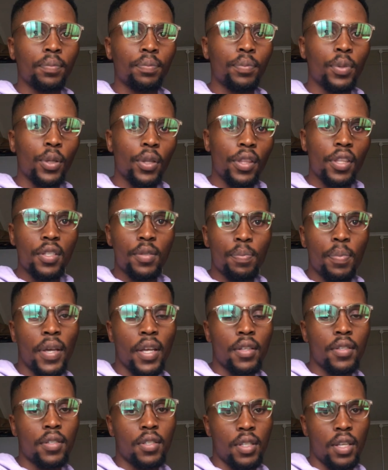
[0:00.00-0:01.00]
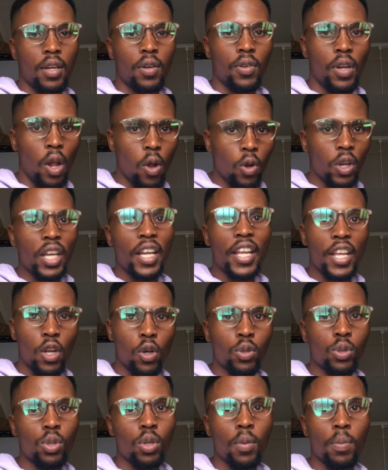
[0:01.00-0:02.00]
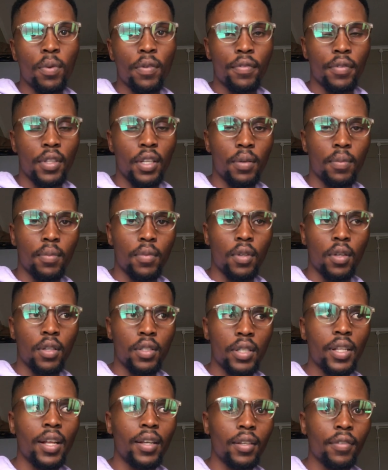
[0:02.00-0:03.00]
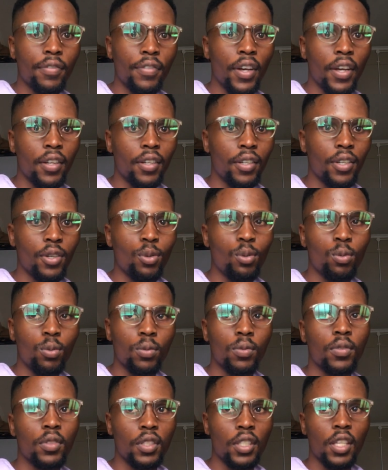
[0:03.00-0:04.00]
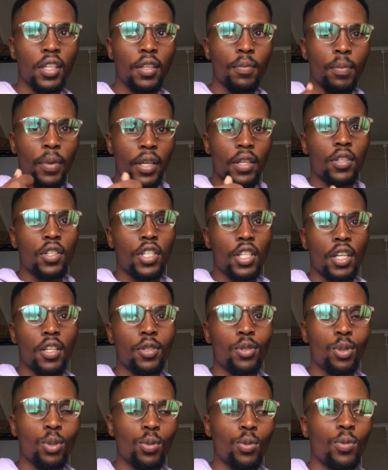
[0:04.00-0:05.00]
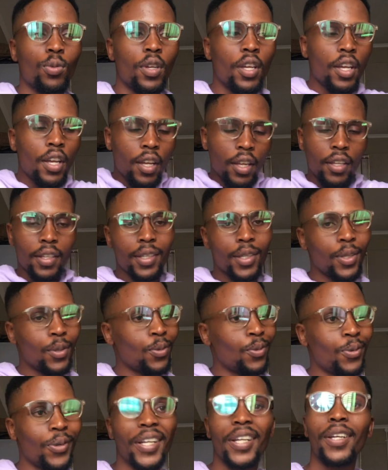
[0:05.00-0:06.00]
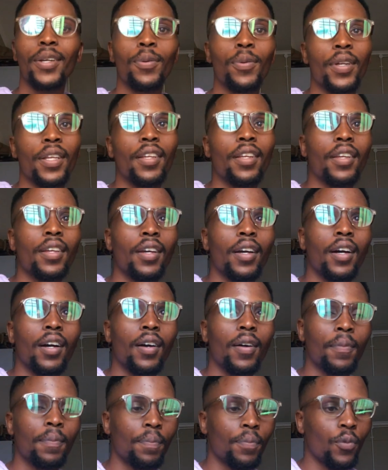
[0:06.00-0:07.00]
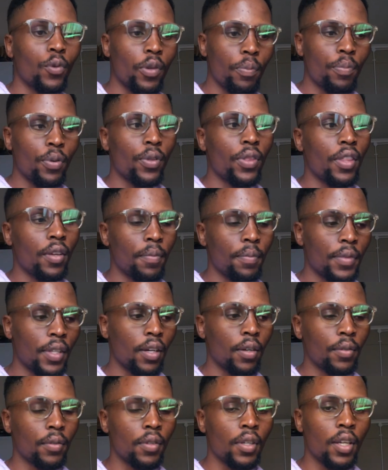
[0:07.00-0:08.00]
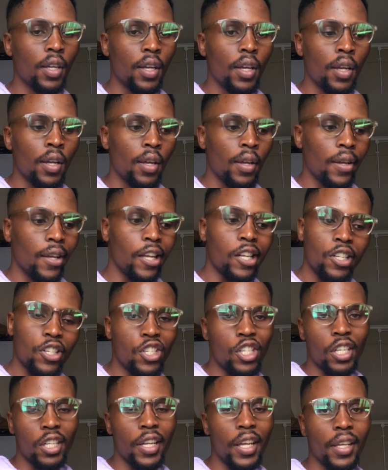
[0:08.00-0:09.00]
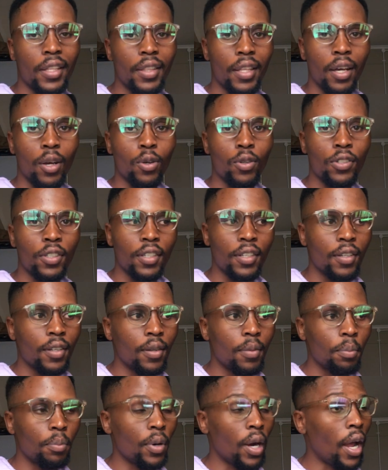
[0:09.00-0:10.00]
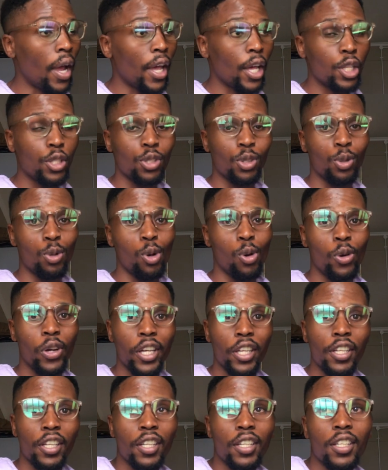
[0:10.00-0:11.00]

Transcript: put these pants down. I'll lay on top of them. I was like, fine, cool. Take my shirt too. And then we put them down, and she laid down. Bruh, I had to go in.